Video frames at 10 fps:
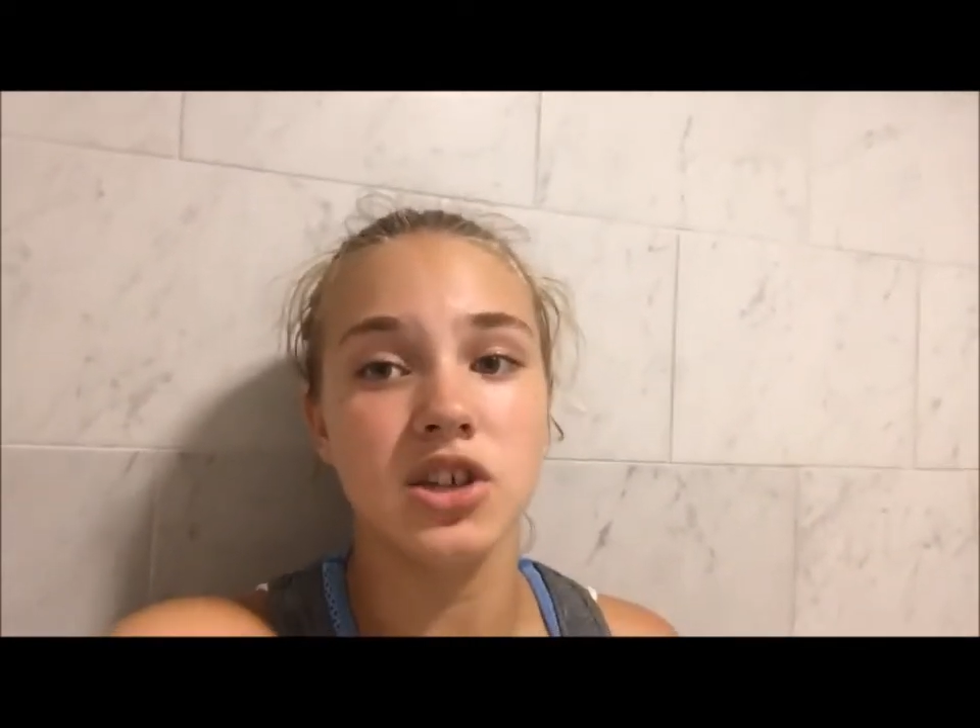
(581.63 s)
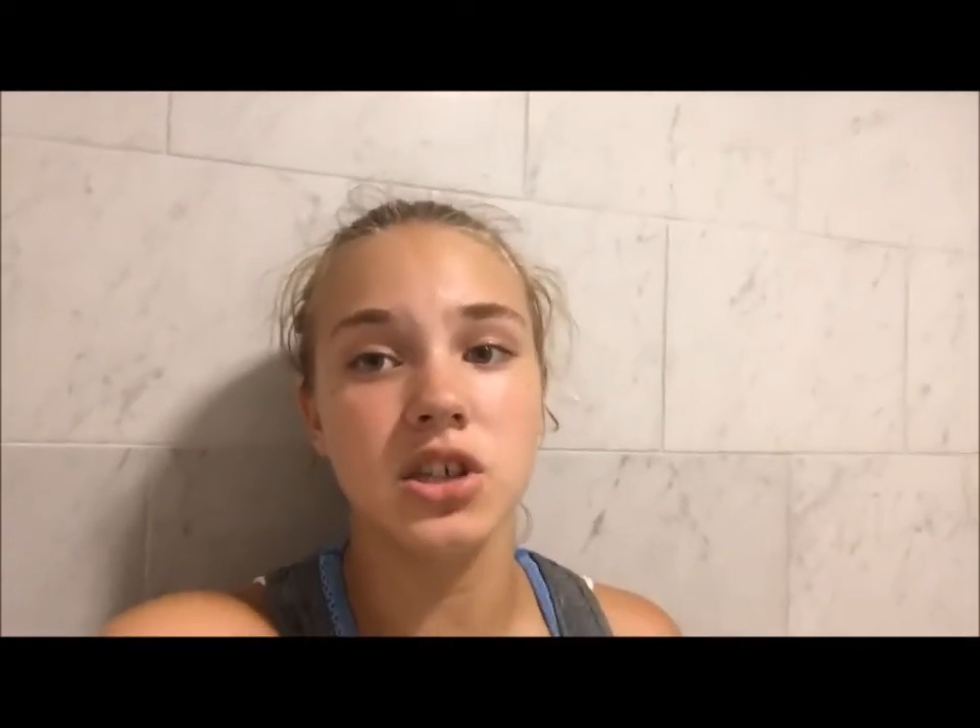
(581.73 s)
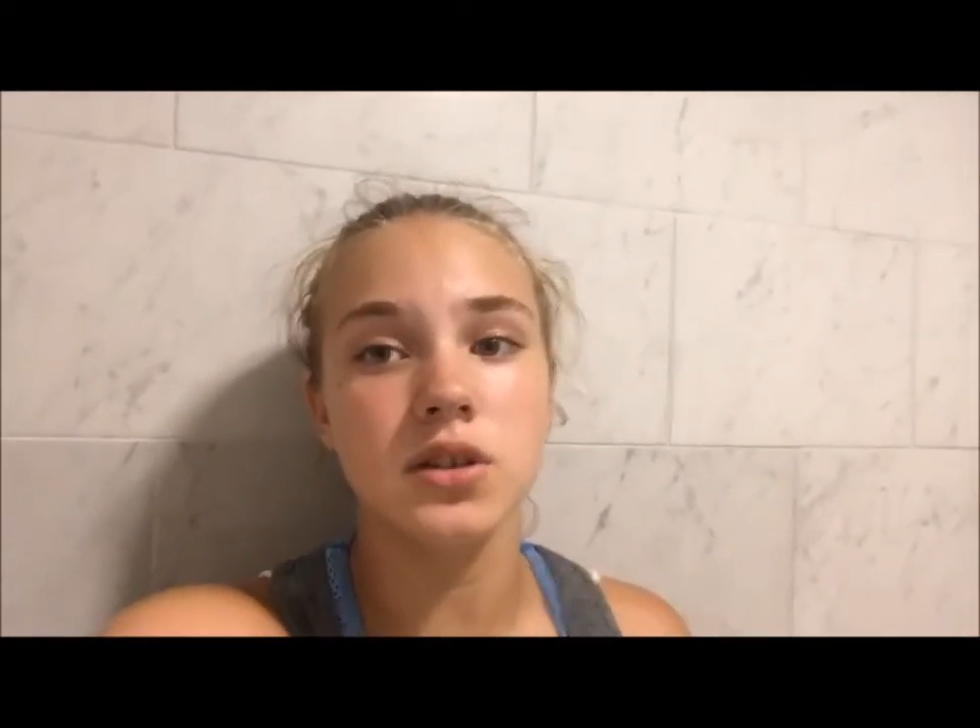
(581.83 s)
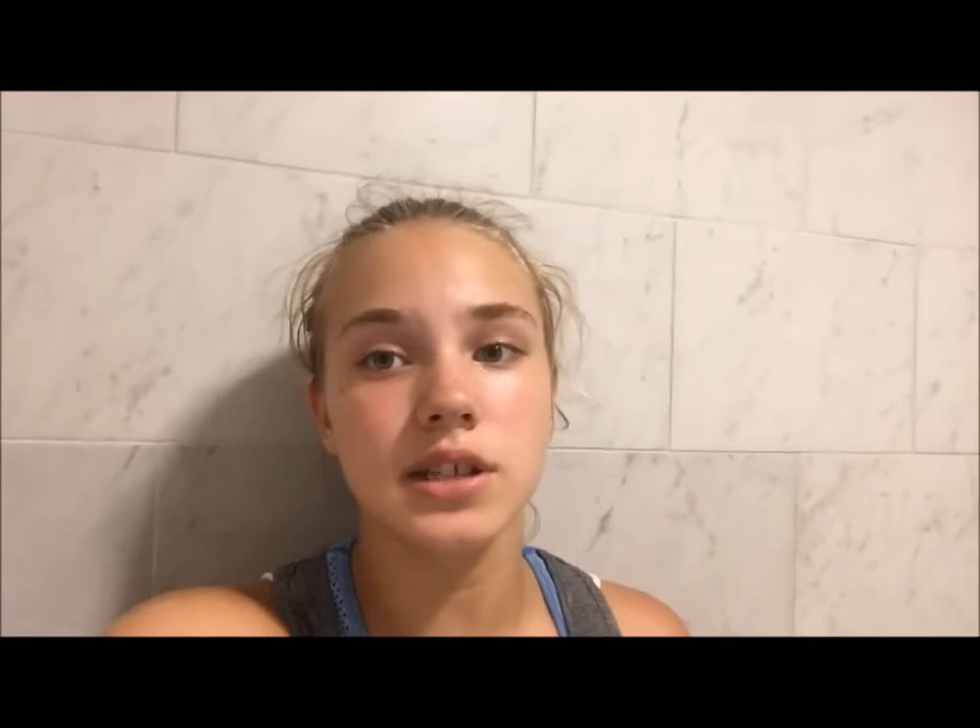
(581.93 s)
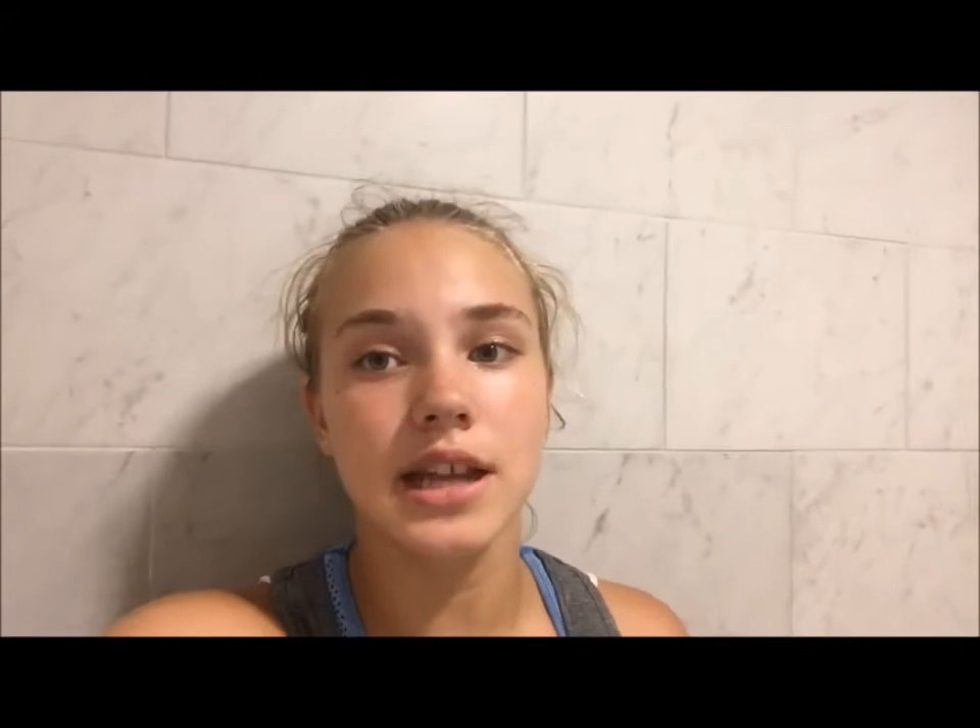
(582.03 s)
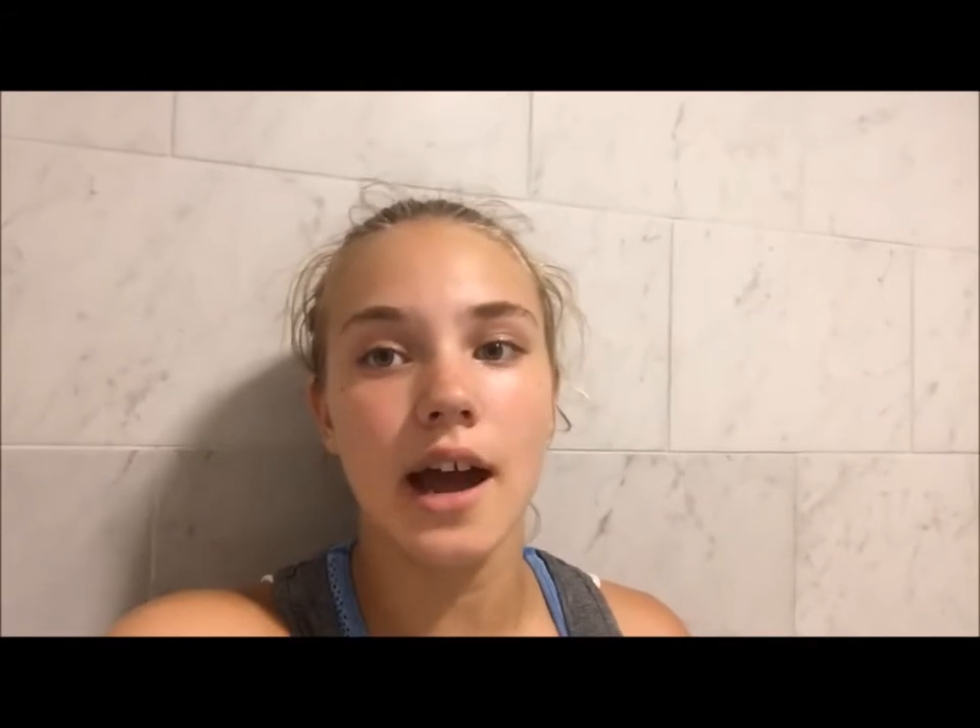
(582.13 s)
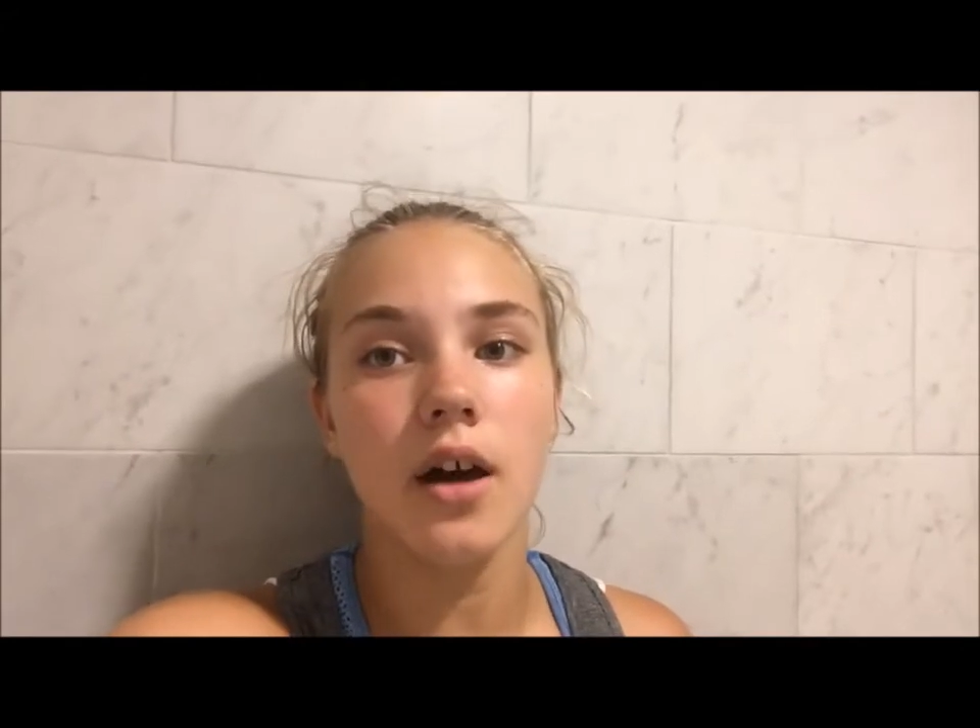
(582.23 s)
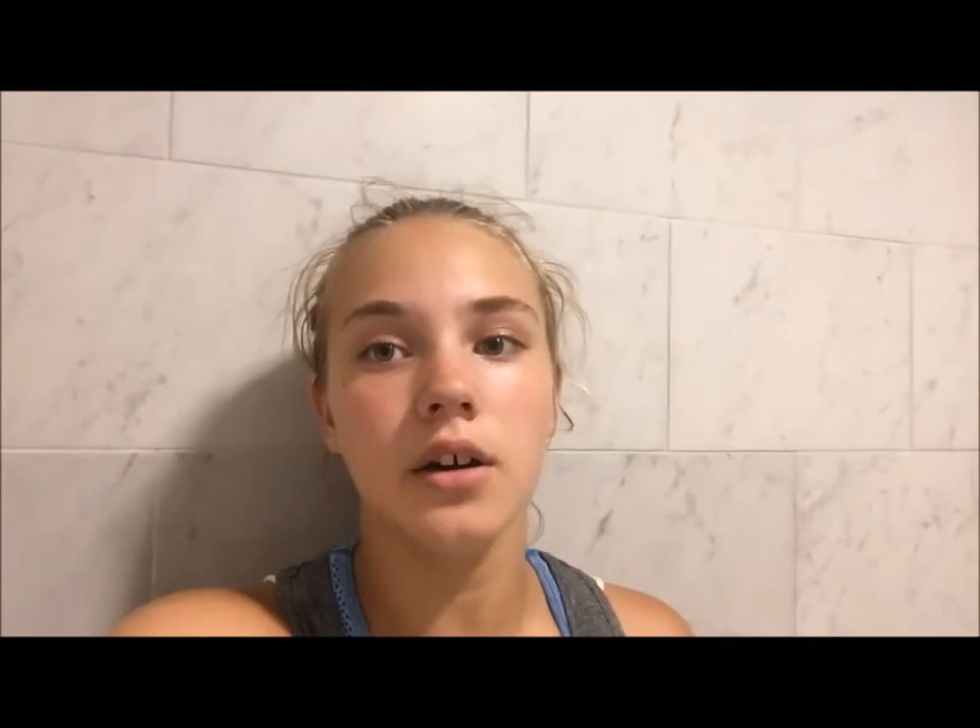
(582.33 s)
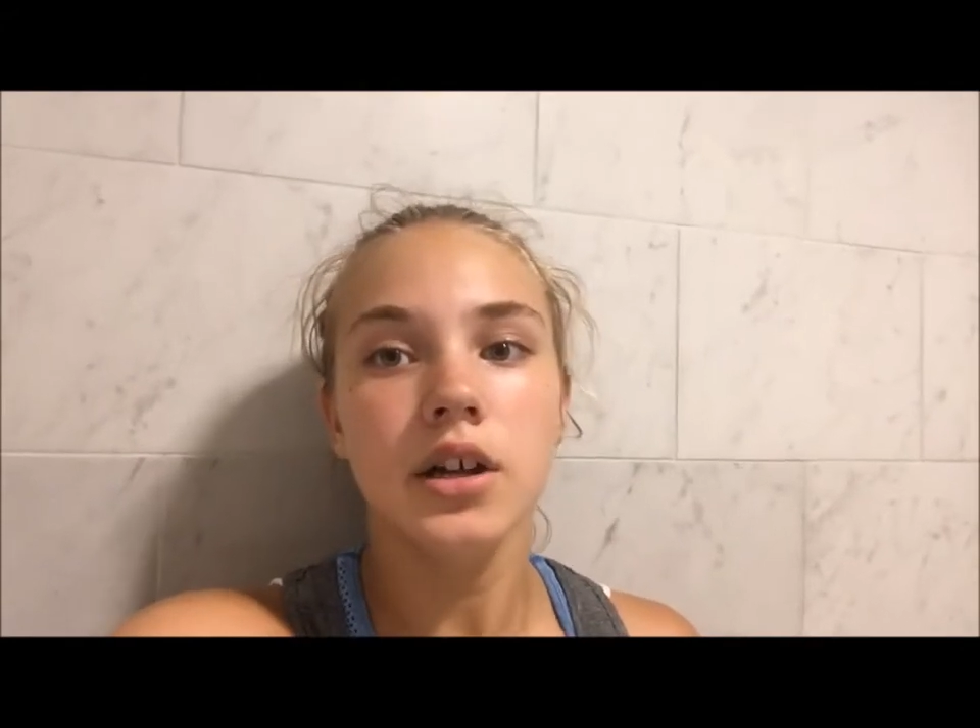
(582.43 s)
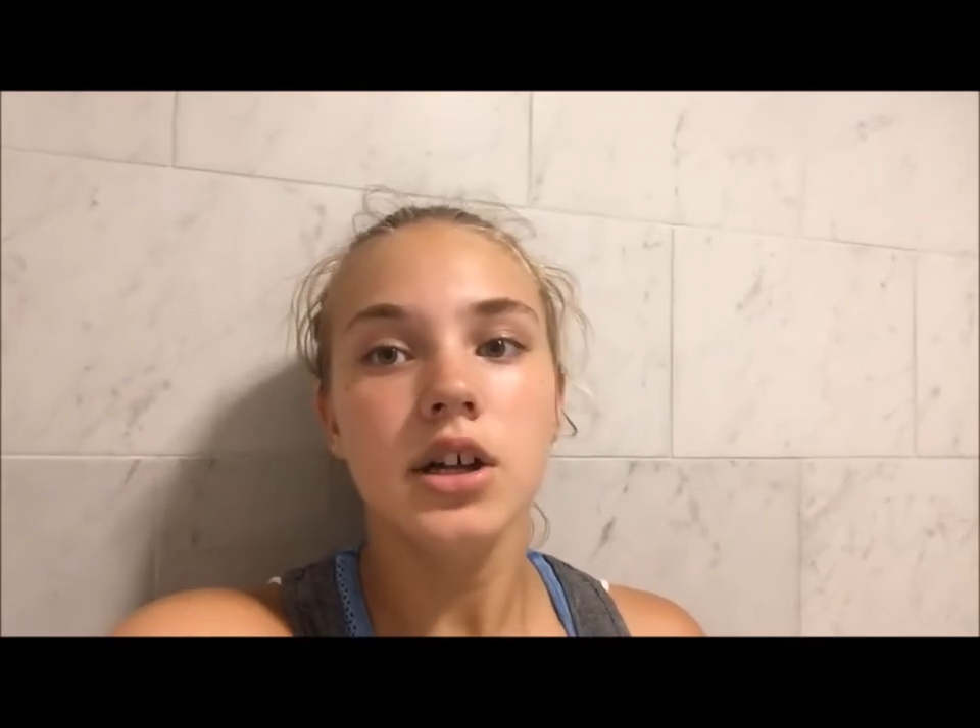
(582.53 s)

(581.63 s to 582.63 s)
issues now,